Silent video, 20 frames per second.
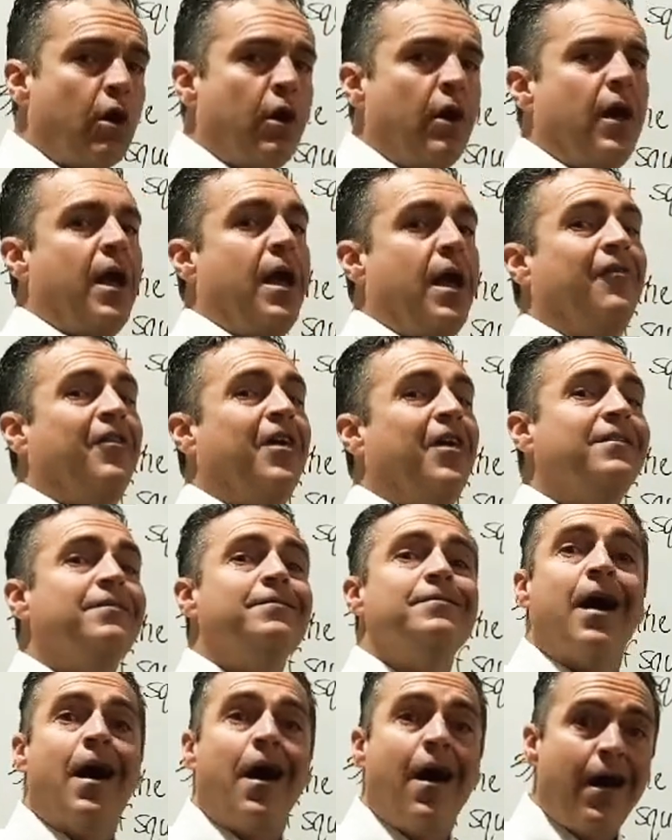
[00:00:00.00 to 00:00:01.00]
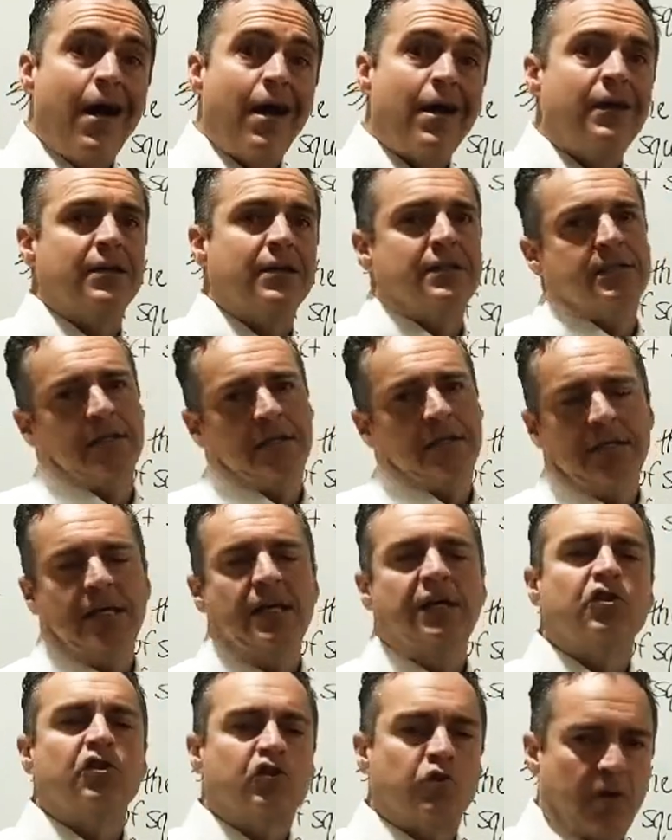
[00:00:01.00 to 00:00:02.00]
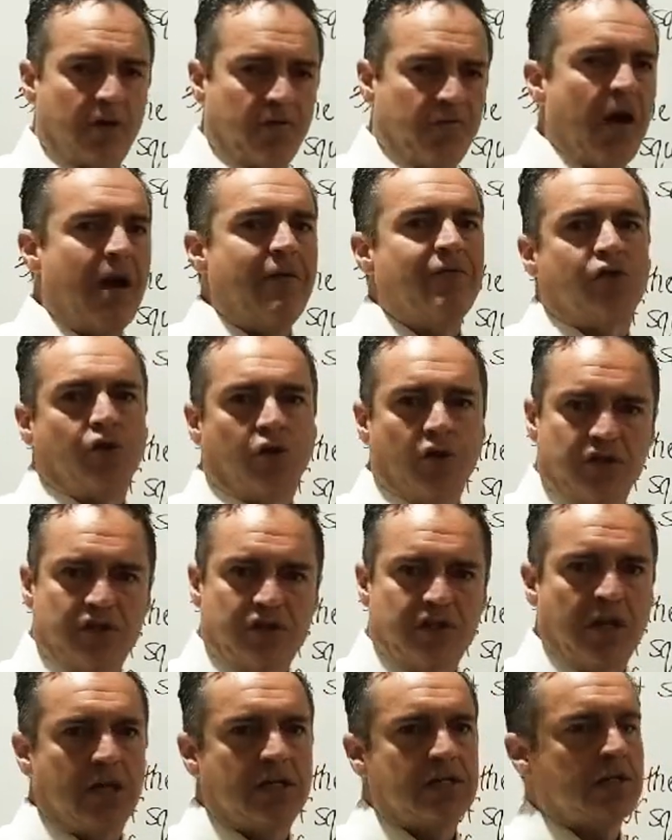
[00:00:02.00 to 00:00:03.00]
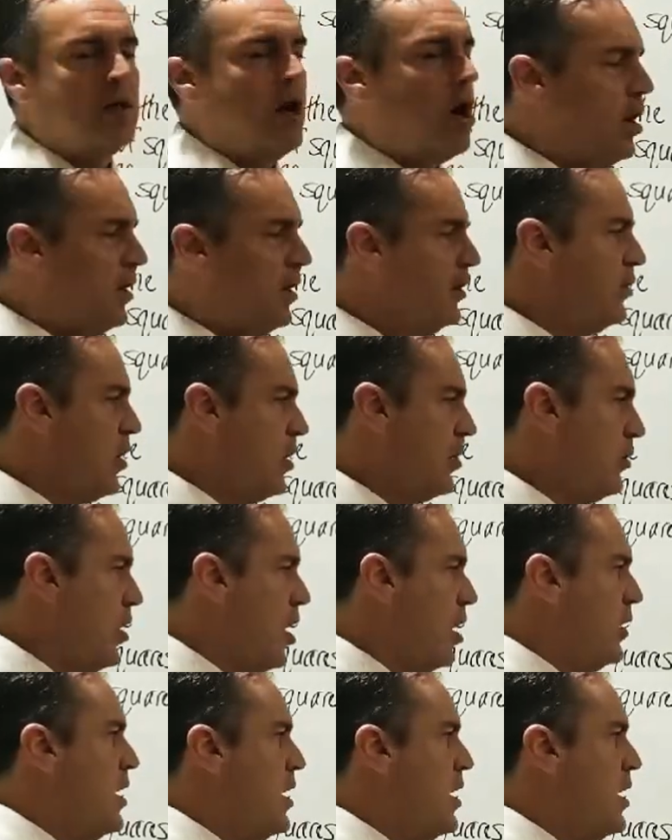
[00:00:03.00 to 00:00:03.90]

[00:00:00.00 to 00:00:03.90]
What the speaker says: and then 9, and 16, and 25, and 36, and on and on and on.